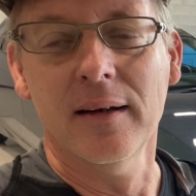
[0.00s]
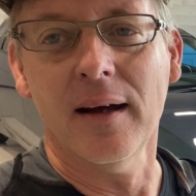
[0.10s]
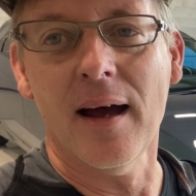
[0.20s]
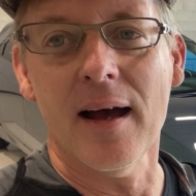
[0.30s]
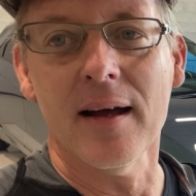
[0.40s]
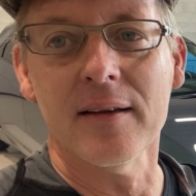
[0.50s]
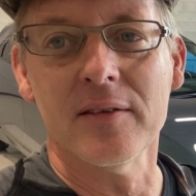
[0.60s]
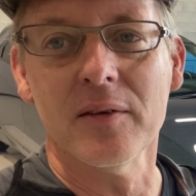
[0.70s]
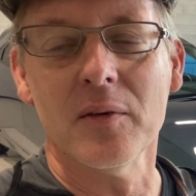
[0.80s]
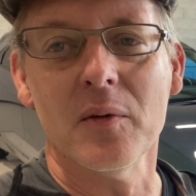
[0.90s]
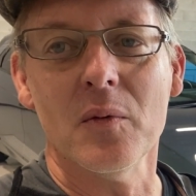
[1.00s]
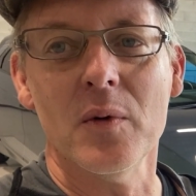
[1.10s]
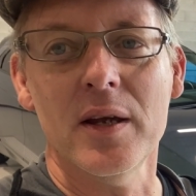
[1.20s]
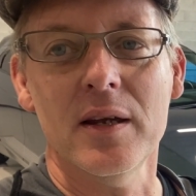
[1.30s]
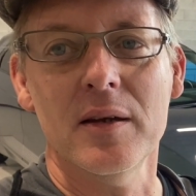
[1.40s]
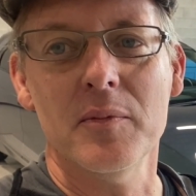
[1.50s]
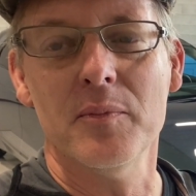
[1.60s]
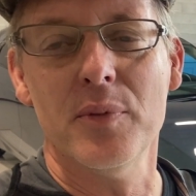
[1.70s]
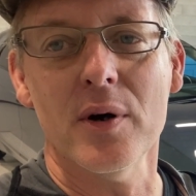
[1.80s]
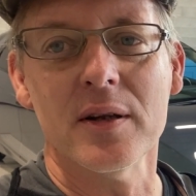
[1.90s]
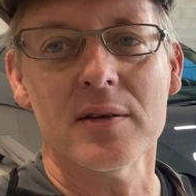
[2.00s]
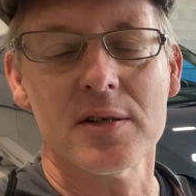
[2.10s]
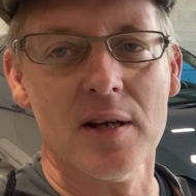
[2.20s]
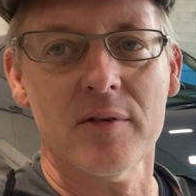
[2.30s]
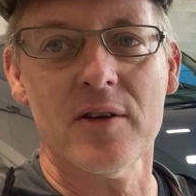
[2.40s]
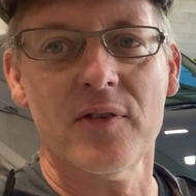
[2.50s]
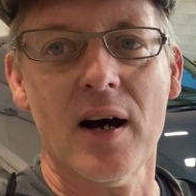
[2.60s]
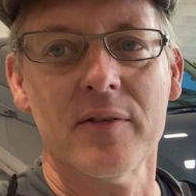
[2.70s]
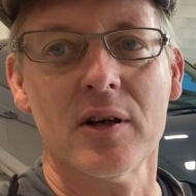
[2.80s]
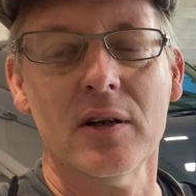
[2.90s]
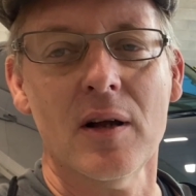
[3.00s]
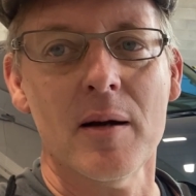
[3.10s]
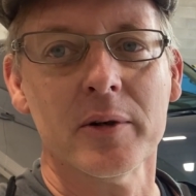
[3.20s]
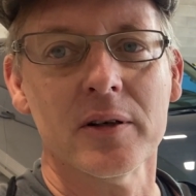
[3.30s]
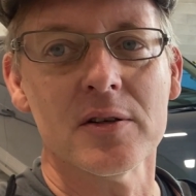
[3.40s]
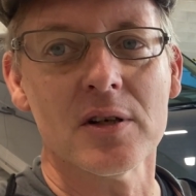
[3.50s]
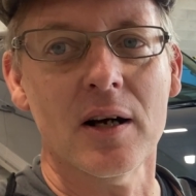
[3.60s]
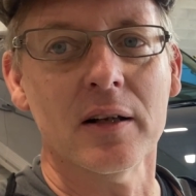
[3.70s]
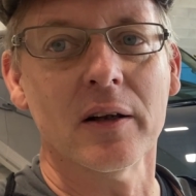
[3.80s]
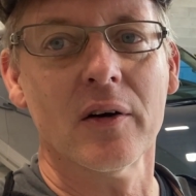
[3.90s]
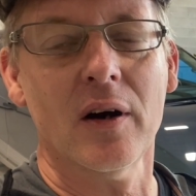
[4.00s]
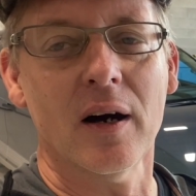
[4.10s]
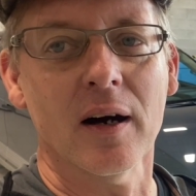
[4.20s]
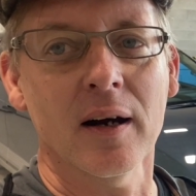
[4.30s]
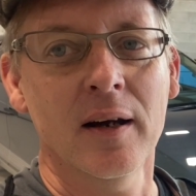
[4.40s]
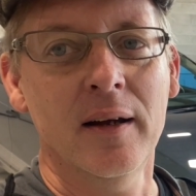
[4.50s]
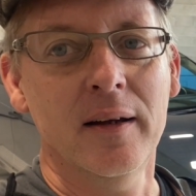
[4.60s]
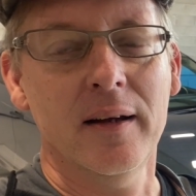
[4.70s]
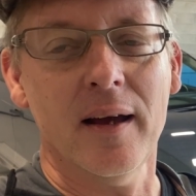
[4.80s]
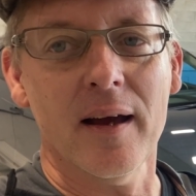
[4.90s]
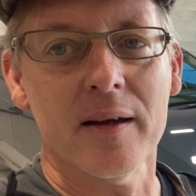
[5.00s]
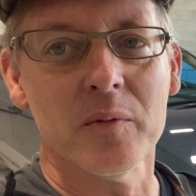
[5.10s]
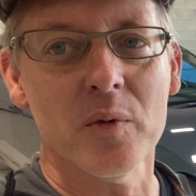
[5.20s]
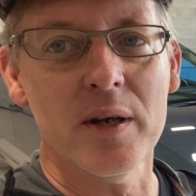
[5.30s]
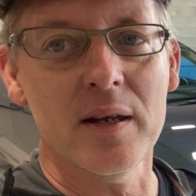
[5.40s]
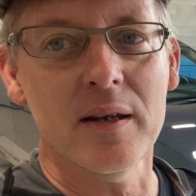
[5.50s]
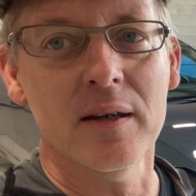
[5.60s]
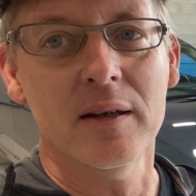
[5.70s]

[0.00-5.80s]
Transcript: and we put 75 kilometers on the car and we